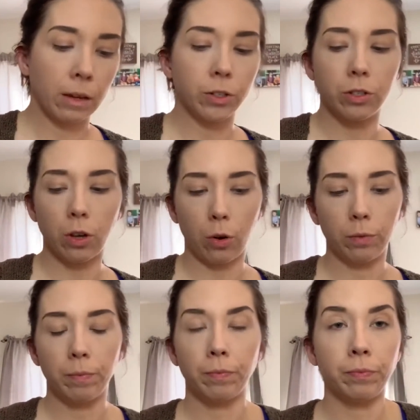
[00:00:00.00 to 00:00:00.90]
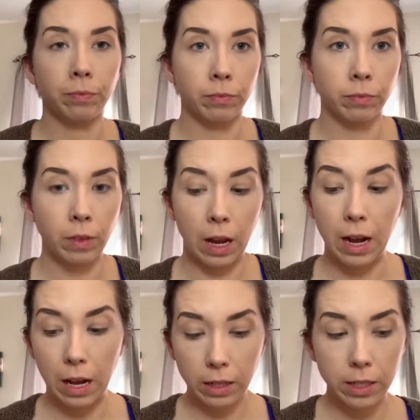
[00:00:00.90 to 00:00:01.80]
so
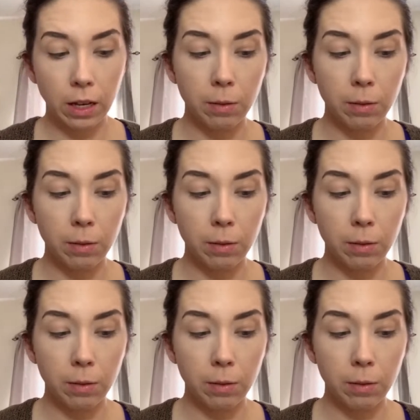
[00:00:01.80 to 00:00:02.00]
next I